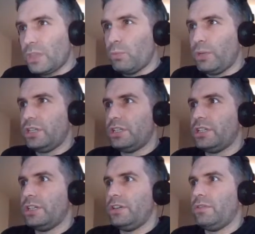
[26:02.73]
We're going to
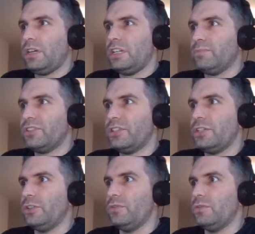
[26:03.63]
go up
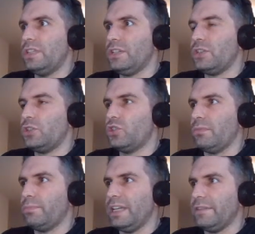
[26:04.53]
to this
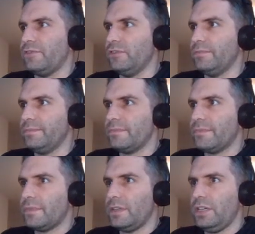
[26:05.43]
top platform
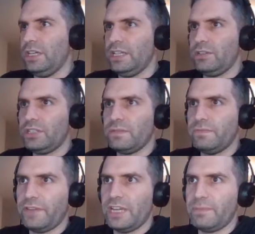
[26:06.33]
here. Now this
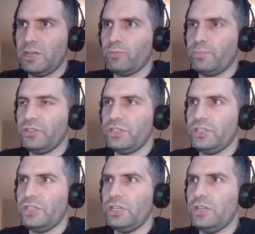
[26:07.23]
conveyor belt
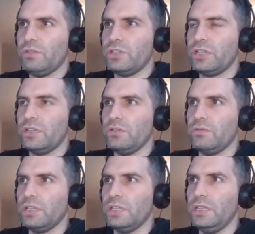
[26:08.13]
pushes you
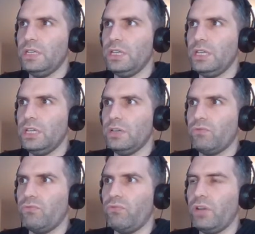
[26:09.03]
to the
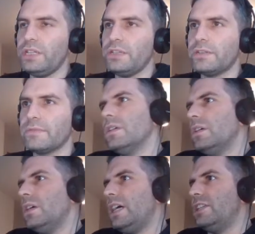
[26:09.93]
right,
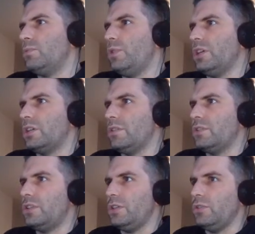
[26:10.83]
and we are
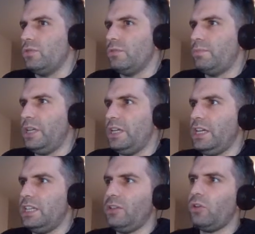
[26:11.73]
going to
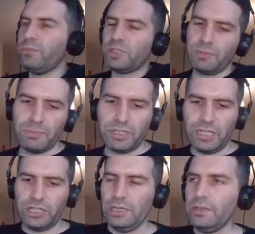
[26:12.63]
be in optimum
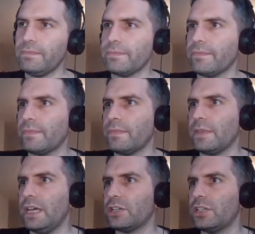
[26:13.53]
position,
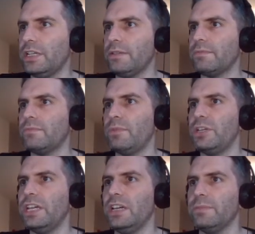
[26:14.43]
actually, when
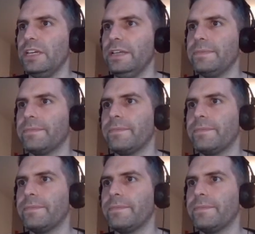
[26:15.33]
we get up there,